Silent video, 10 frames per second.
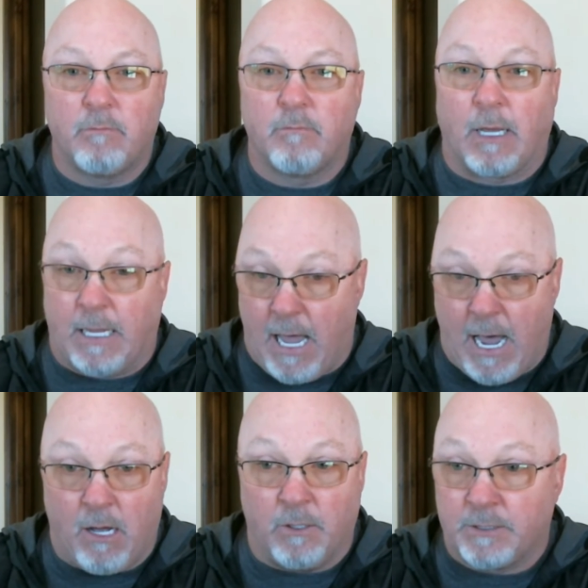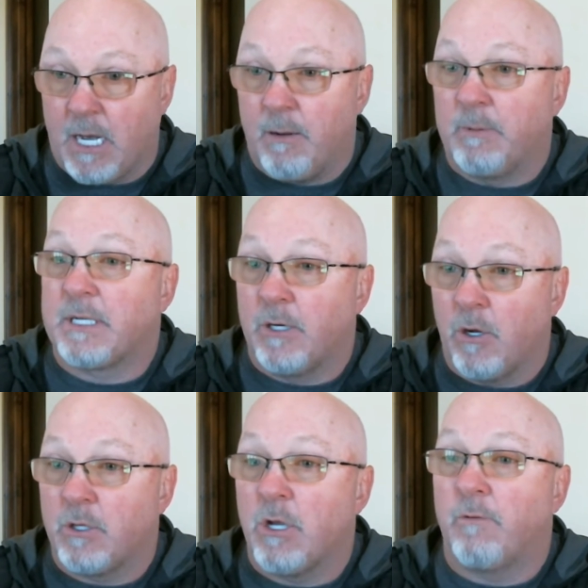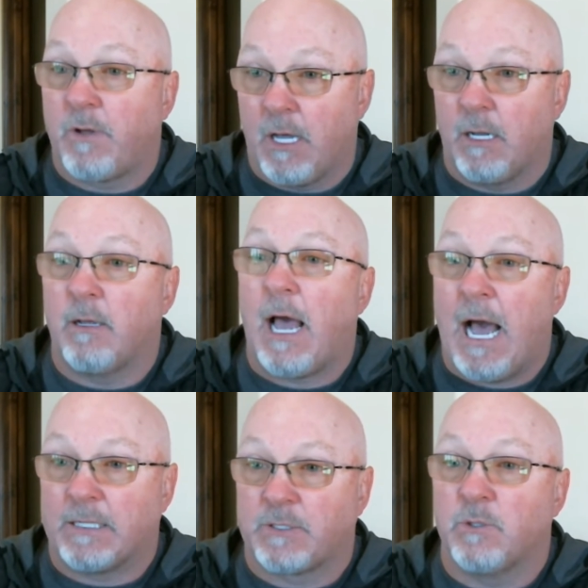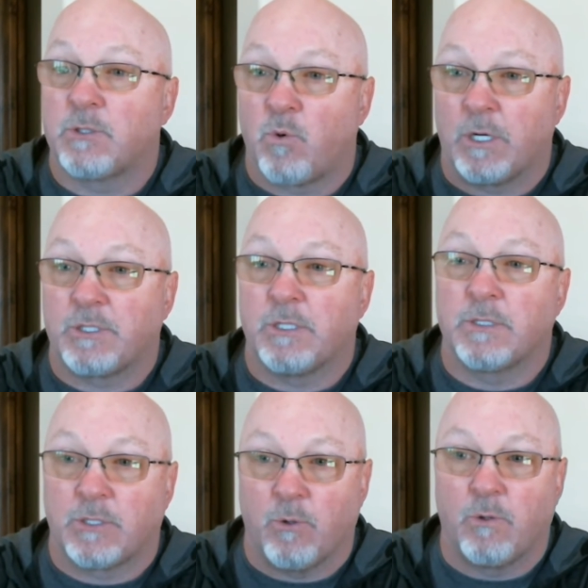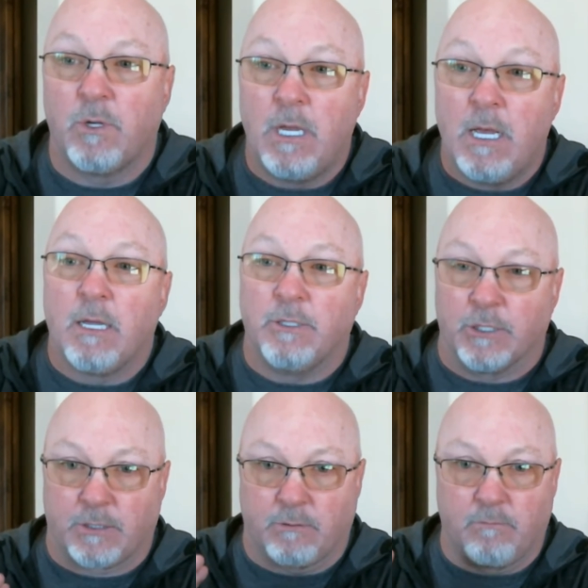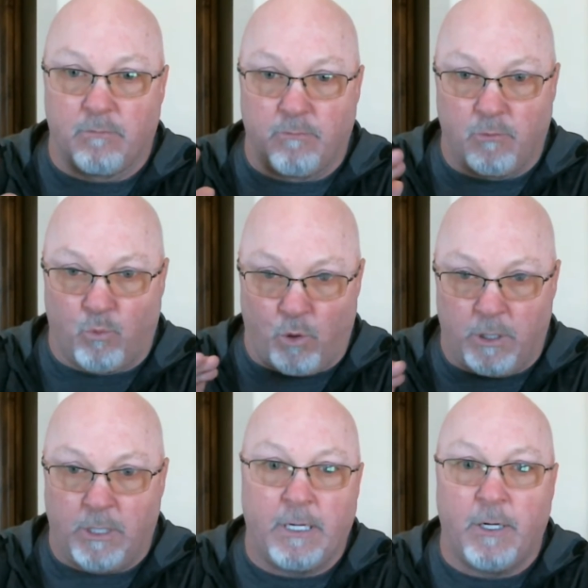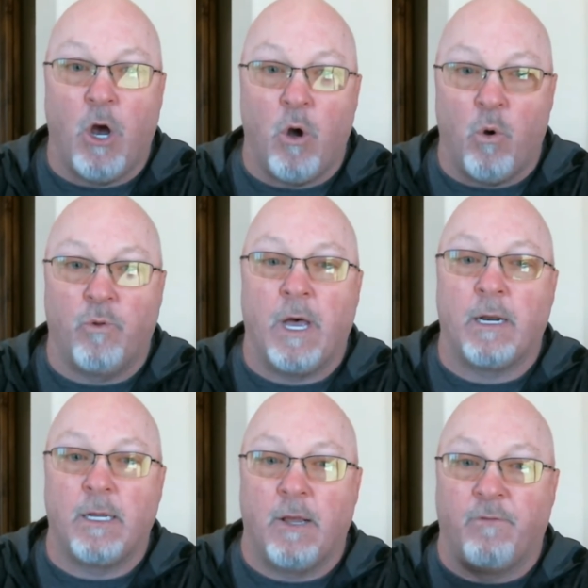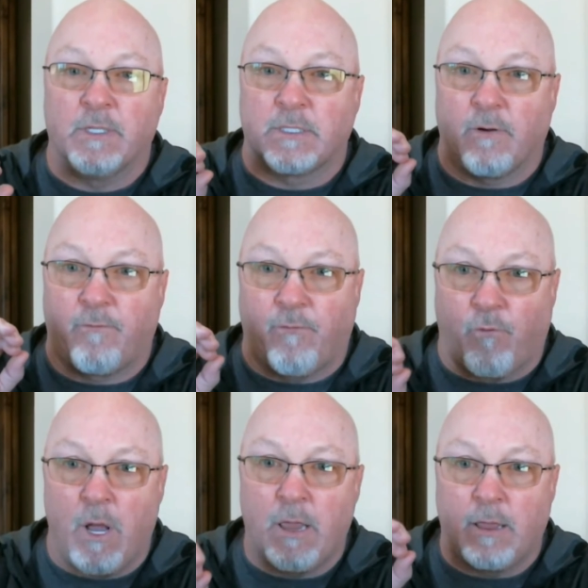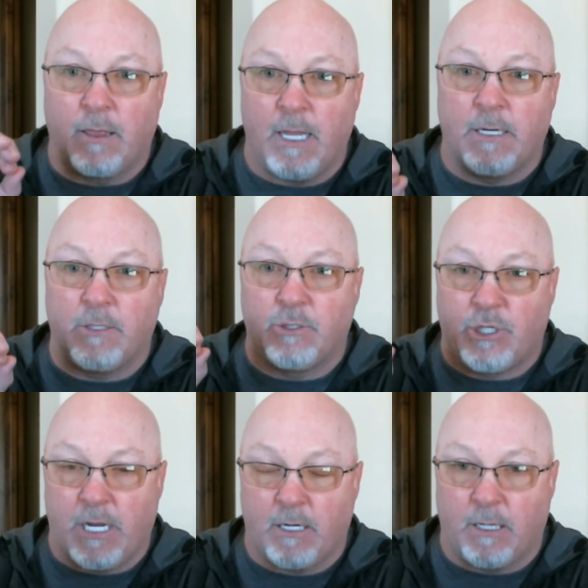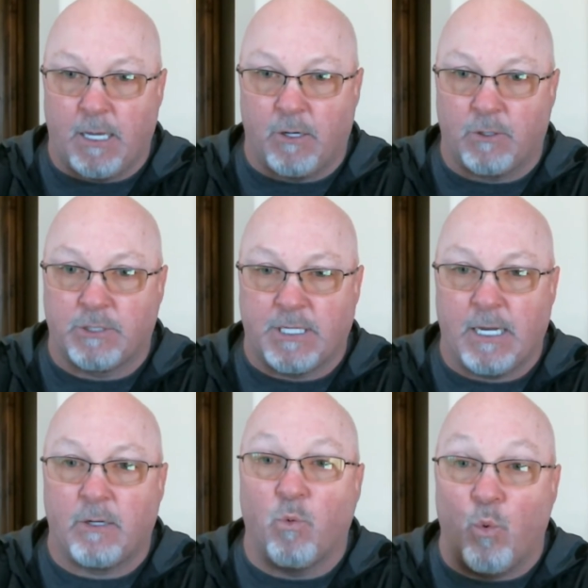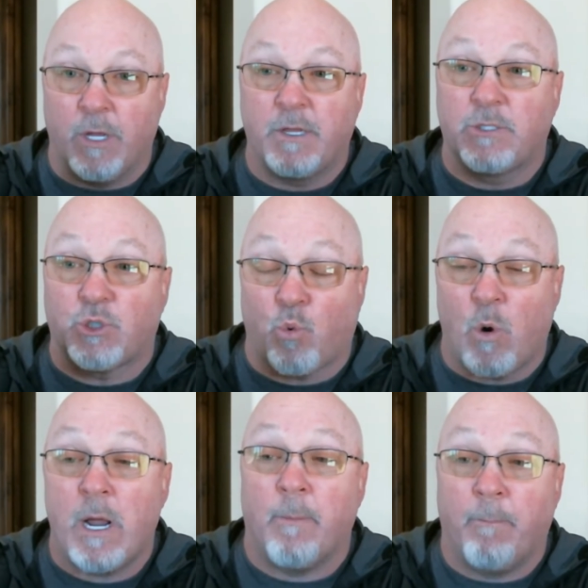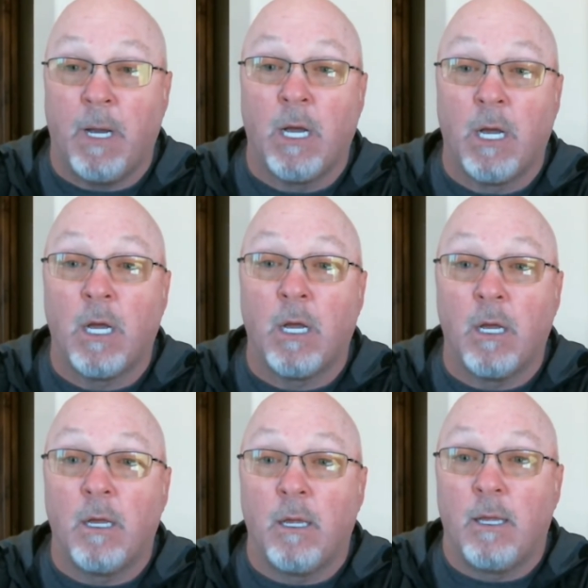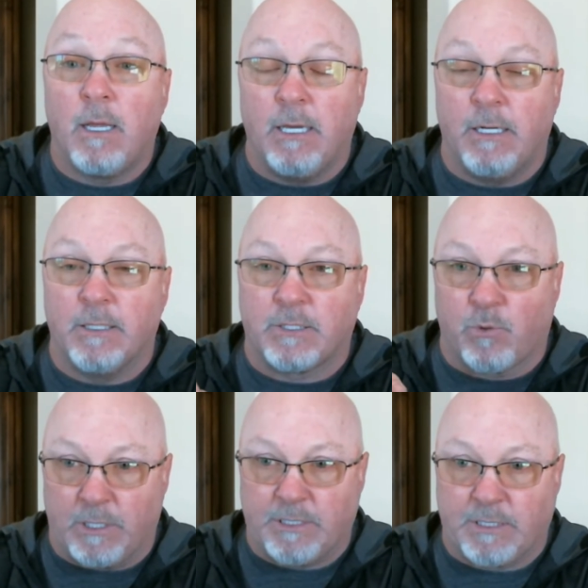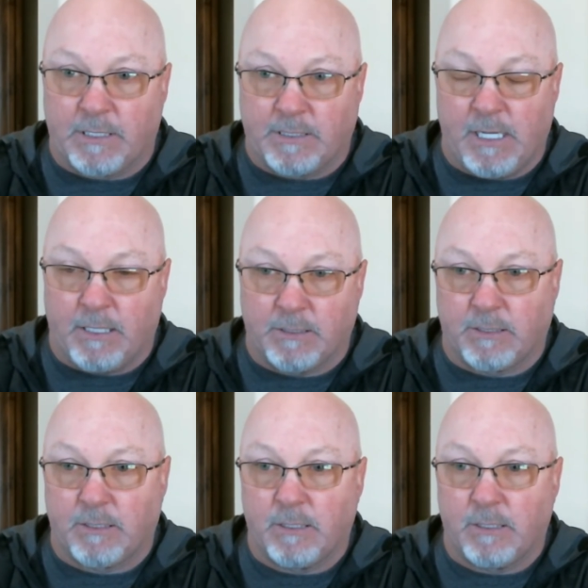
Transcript: like Al and Thomas, I know y'all kind of asked those questions. So just really know that if it's a front lit channel letter set with trim, it is 3/16.